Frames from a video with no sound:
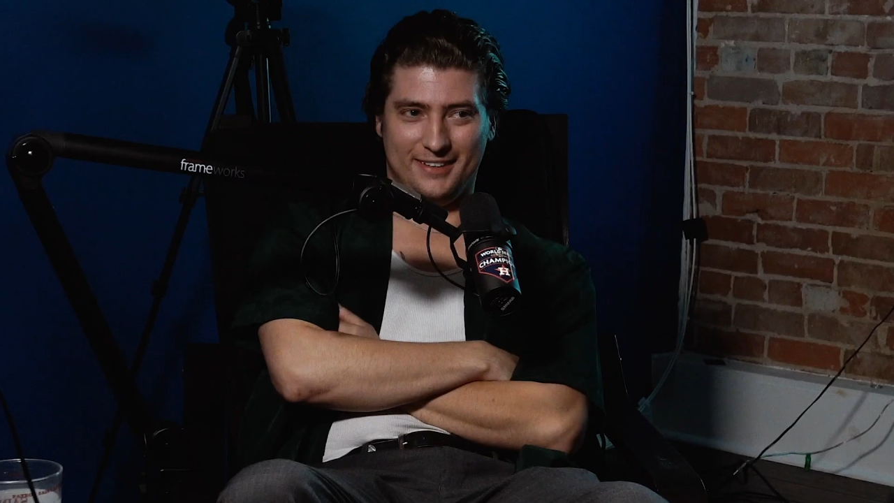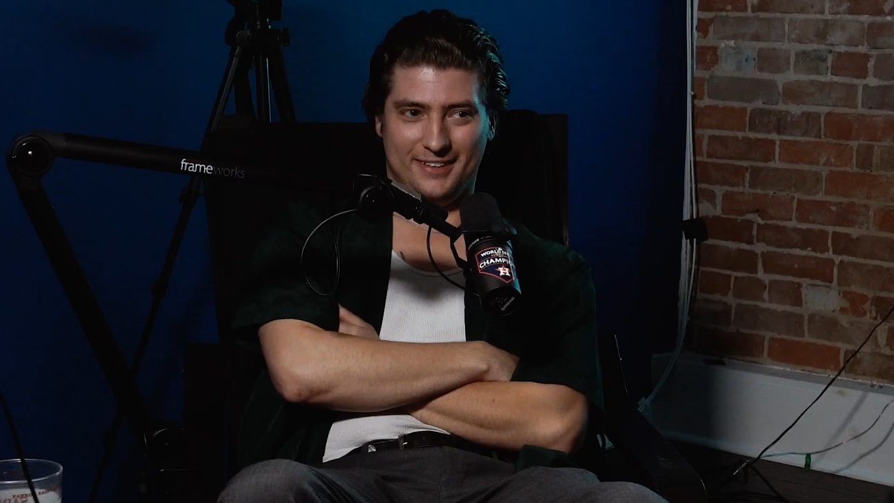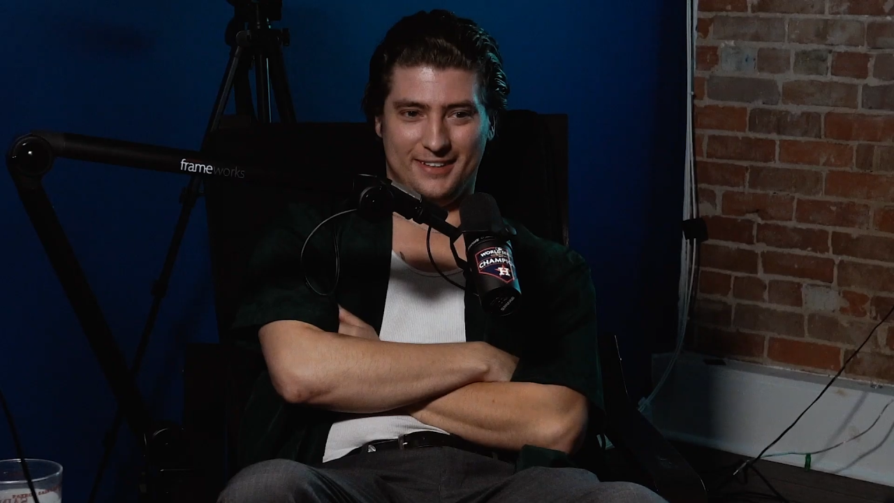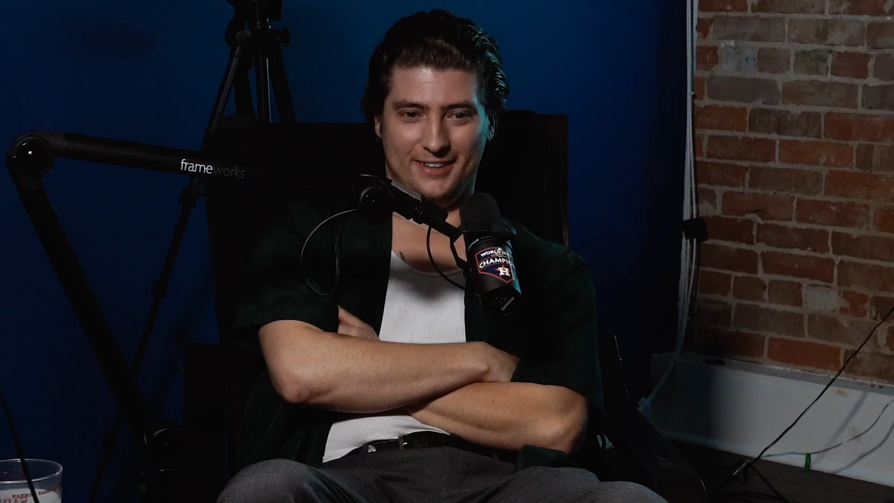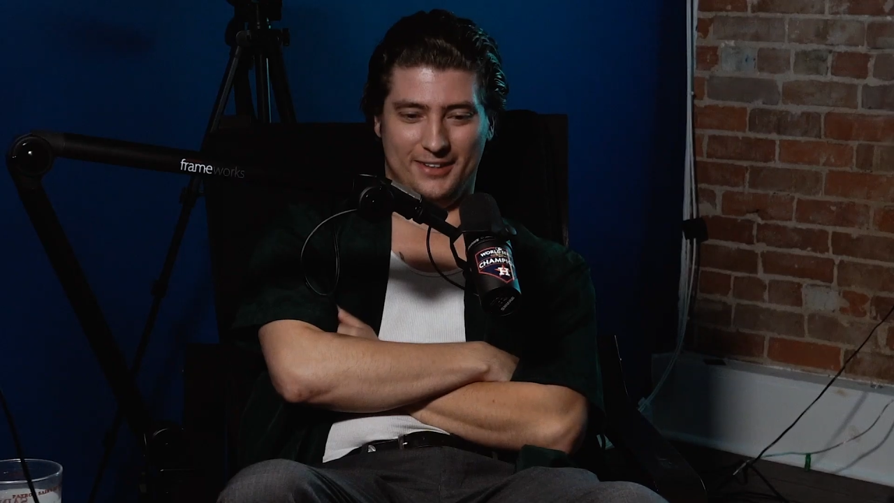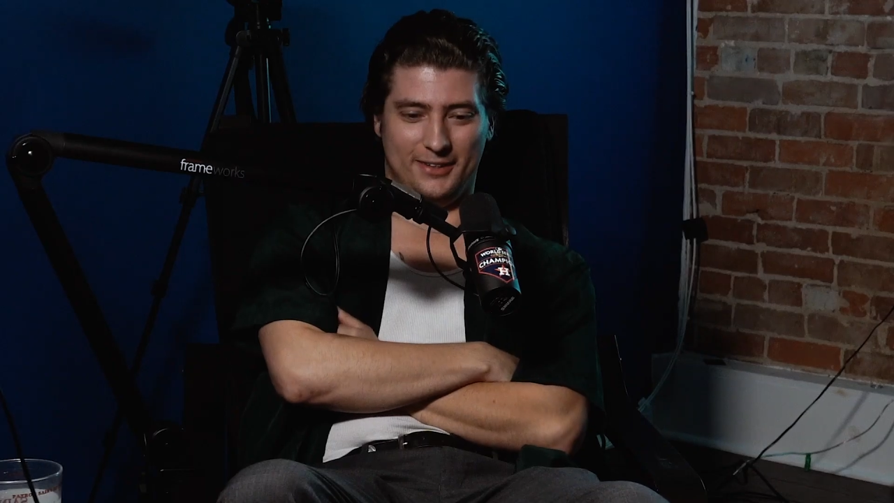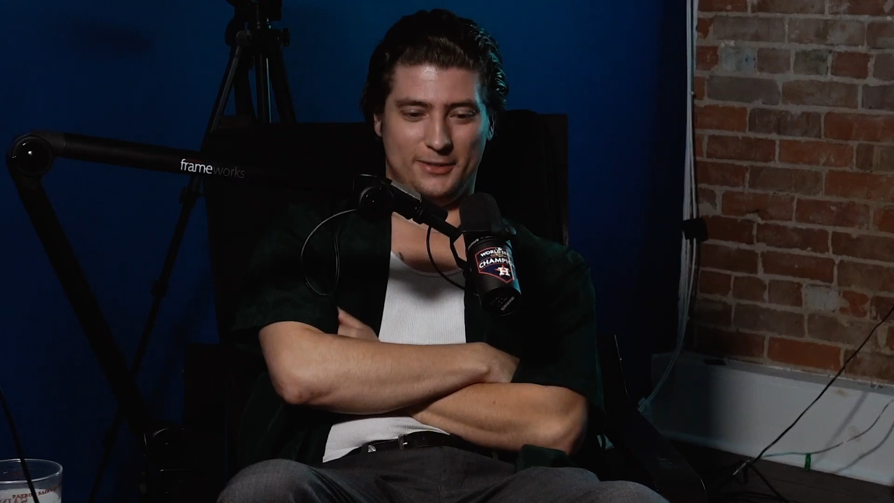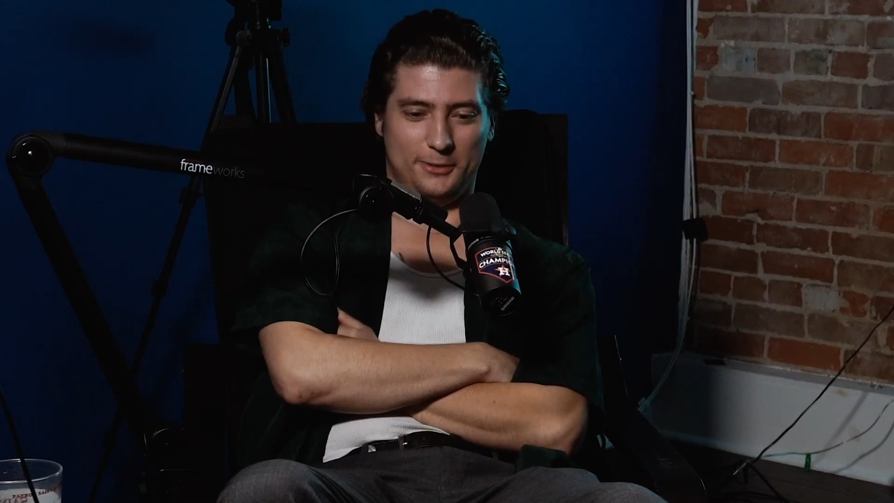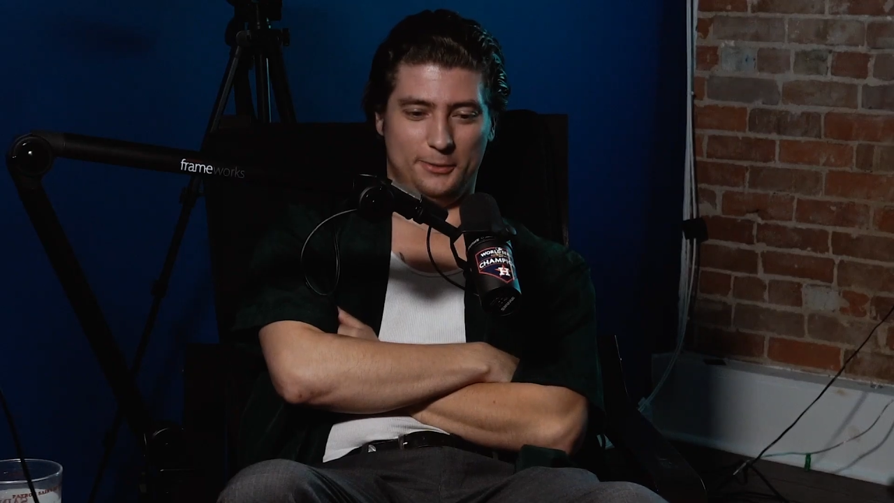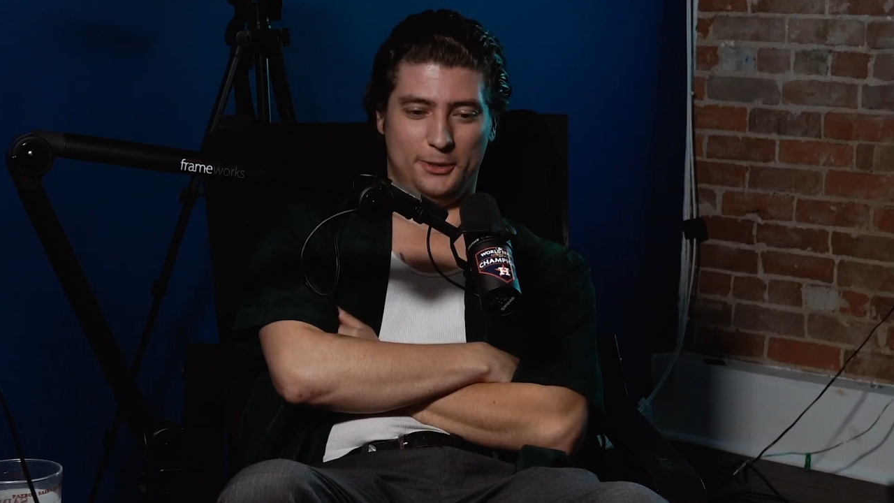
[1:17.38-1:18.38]
fuck? Uh,
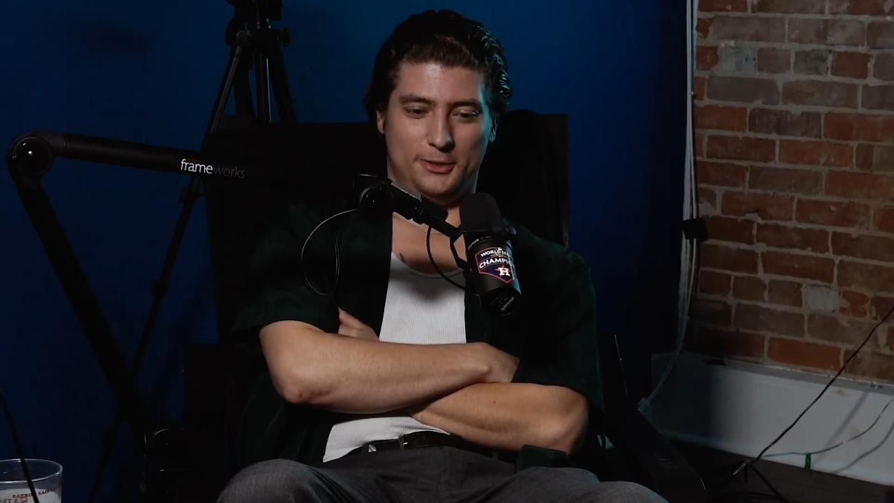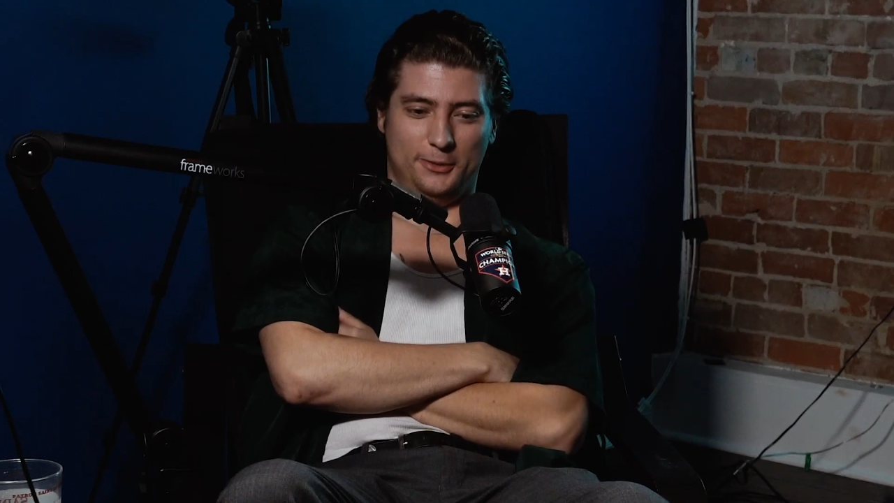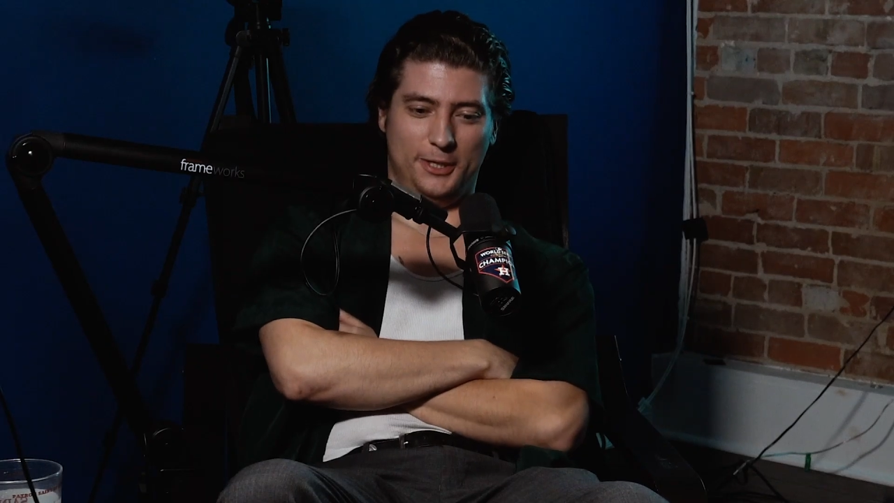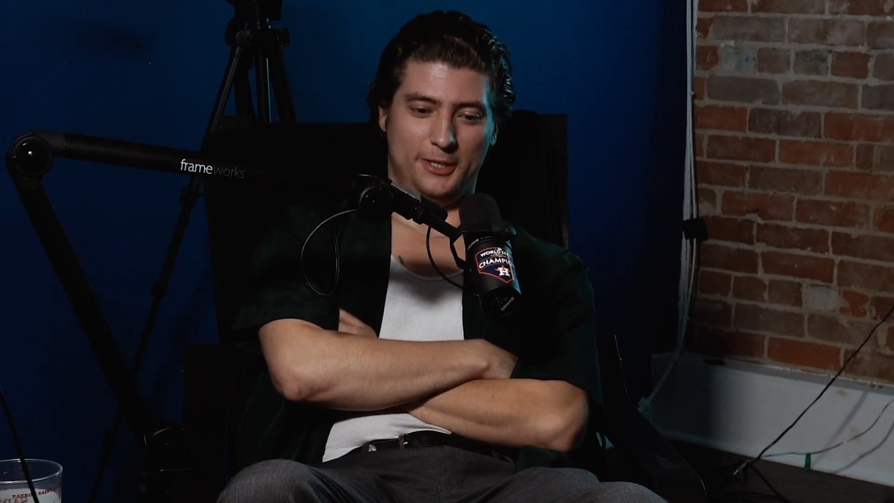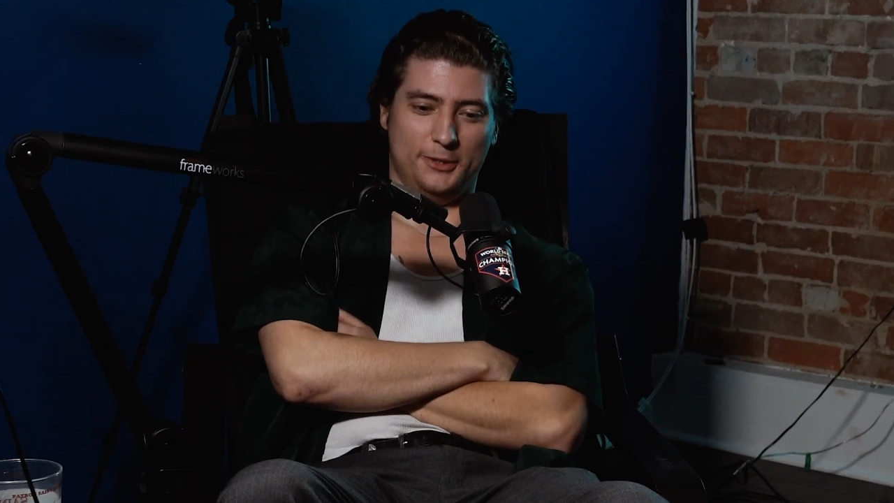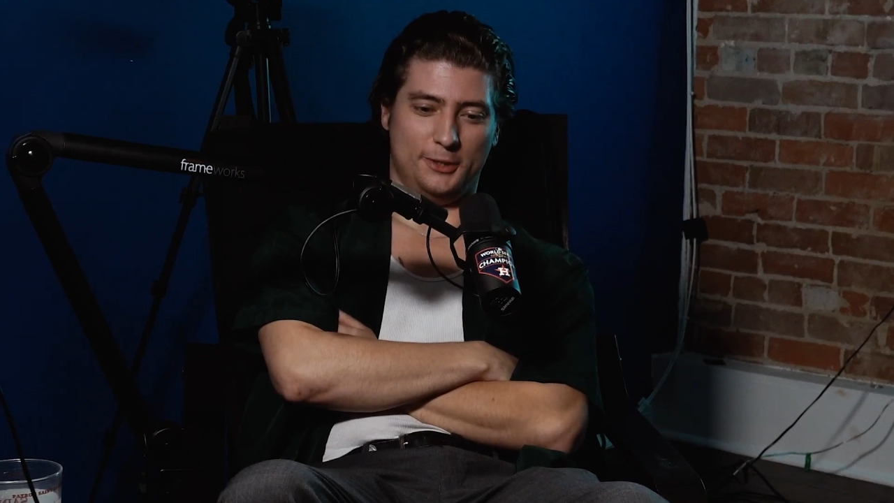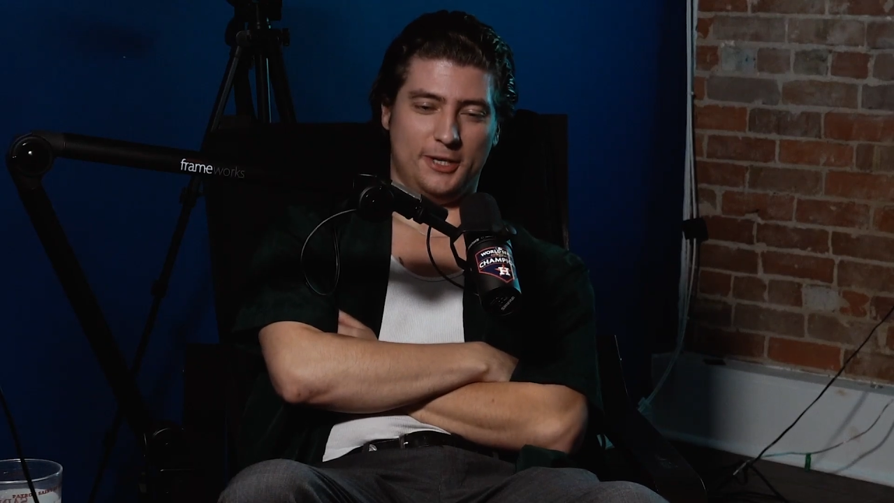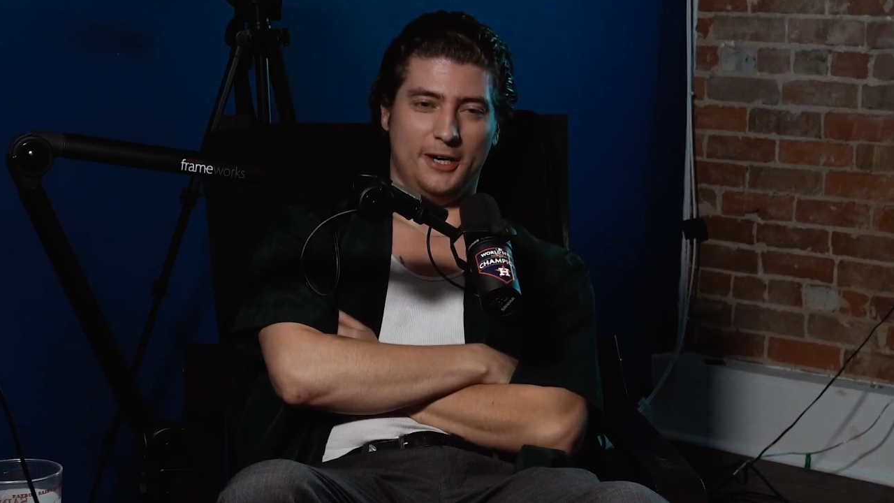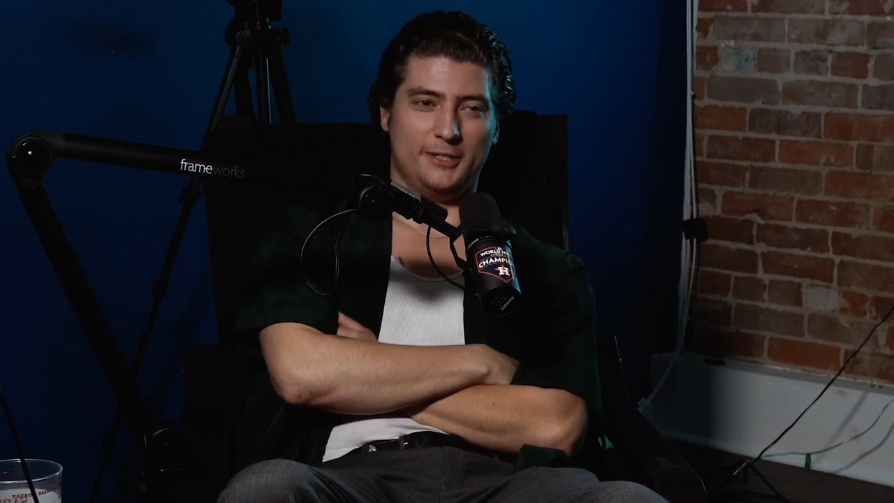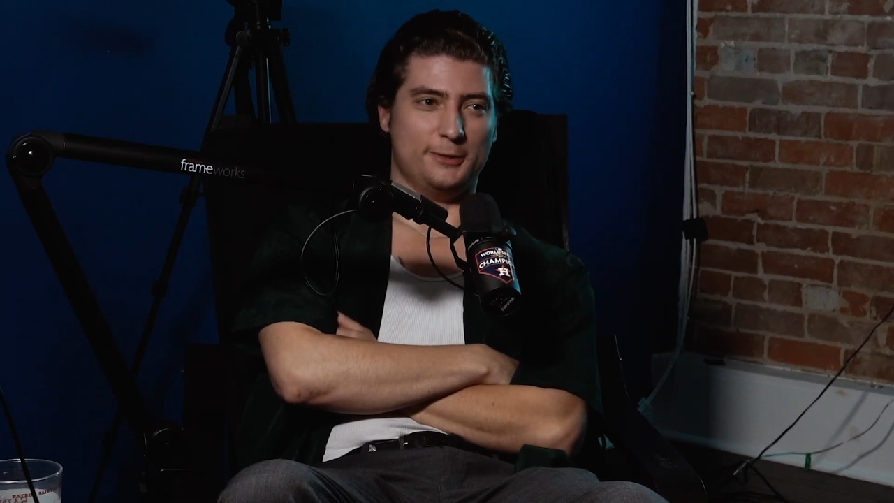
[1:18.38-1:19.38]
so we should we just
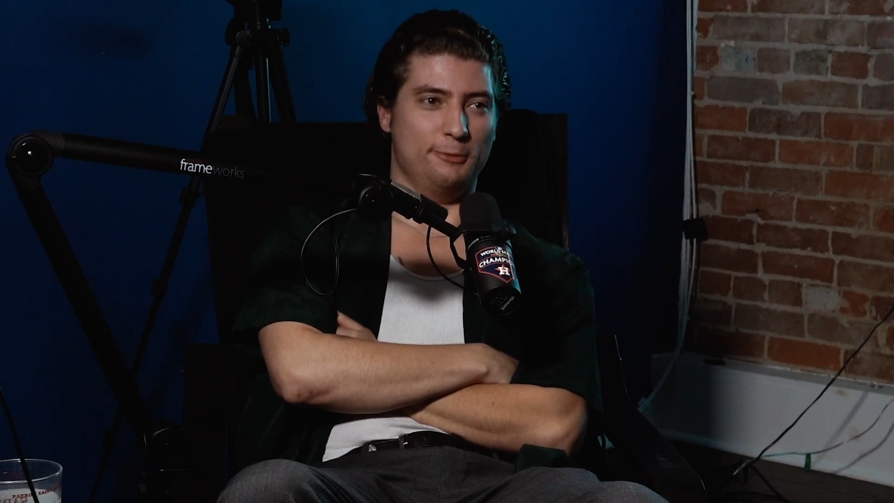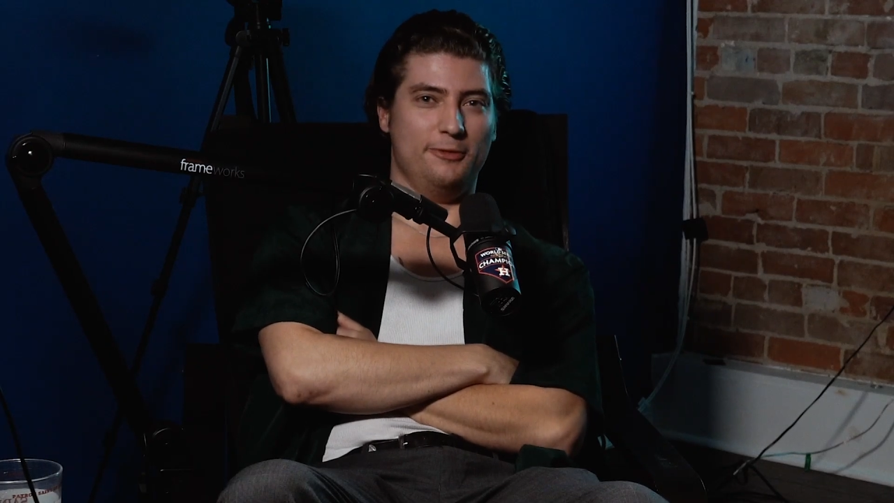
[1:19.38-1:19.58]
toss this movie?